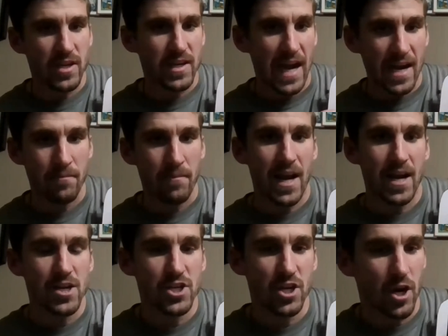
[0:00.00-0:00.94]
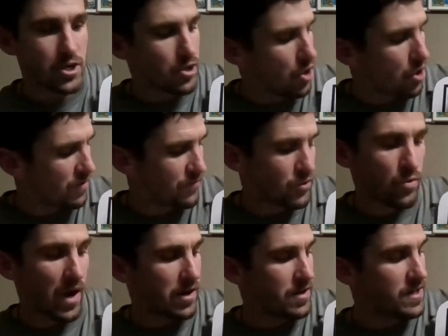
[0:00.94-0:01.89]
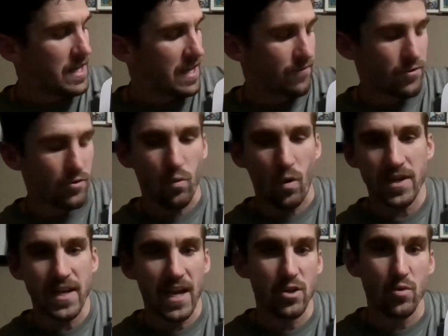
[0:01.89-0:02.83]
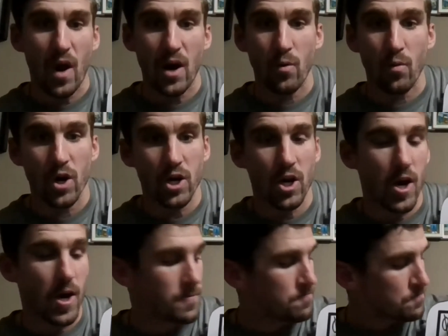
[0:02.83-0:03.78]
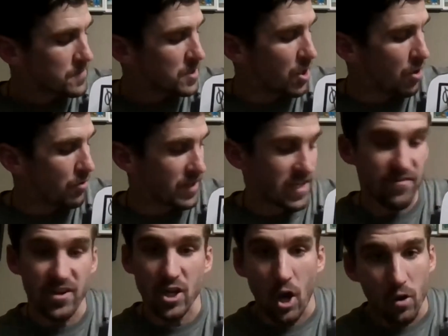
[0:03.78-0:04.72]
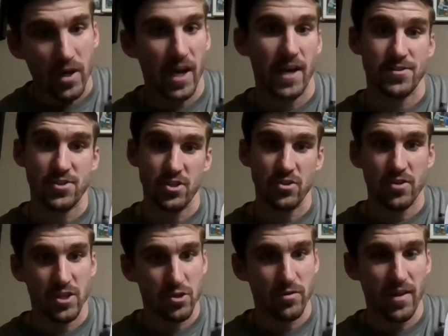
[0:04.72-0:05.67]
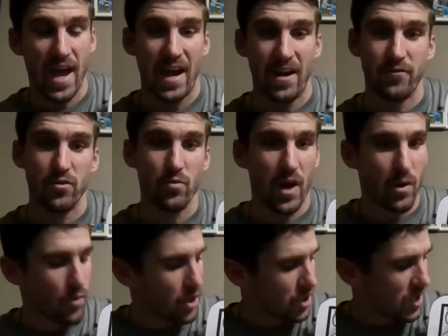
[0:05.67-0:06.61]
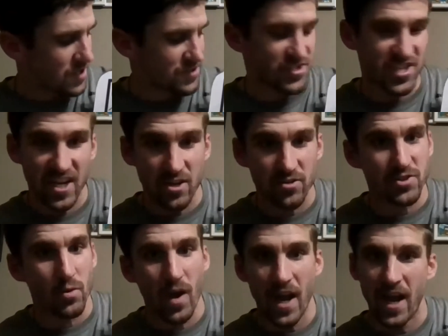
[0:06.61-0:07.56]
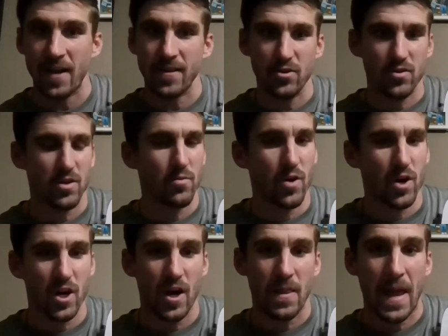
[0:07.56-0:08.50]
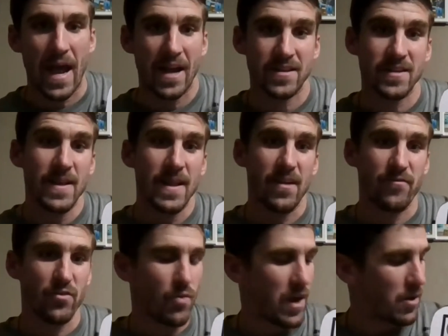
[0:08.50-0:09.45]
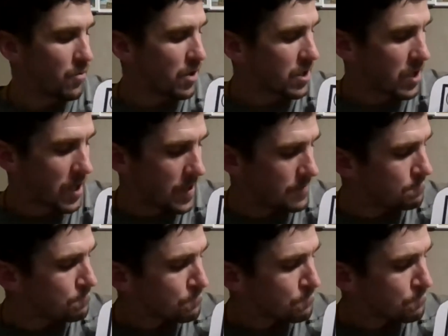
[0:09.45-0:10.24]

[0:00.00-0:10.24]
kind of manage it on your own. If you one day you want to work on, you know, give and go cuts, you can do that. If you want to work on singles away, you can work on that. If you want to work on,